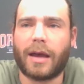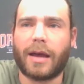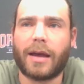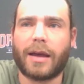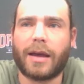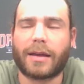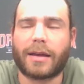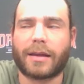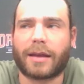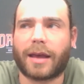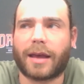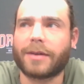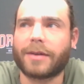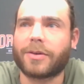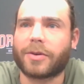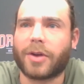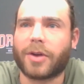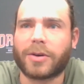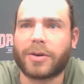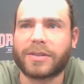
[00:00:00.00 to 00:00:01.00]
Uh, I
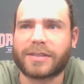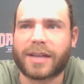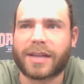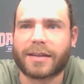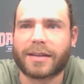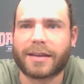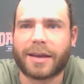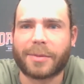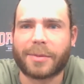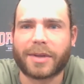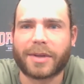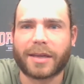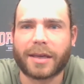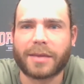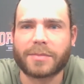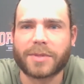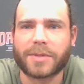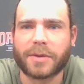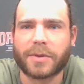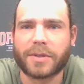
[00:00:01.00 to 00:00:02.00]
don't know exactly how many
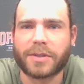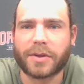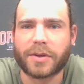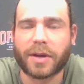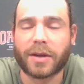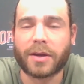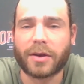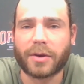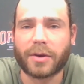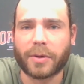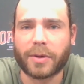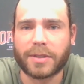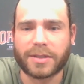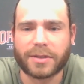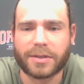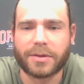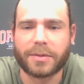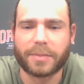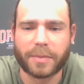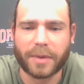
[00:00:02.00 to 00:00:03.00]
games I went to. I know I went
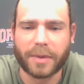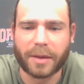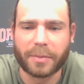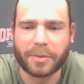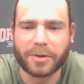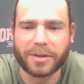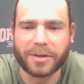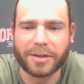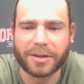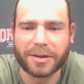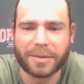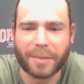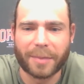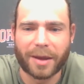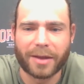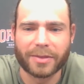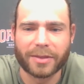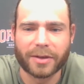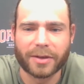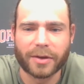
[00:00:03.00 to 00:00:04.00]
to a, a pretty good
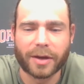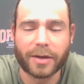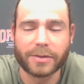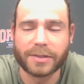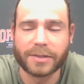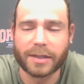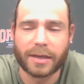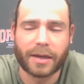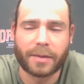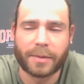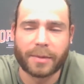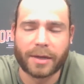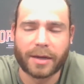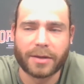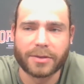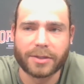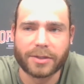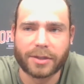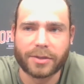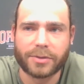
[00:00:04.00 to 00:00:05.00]
amount, though. I was, I mean, I was a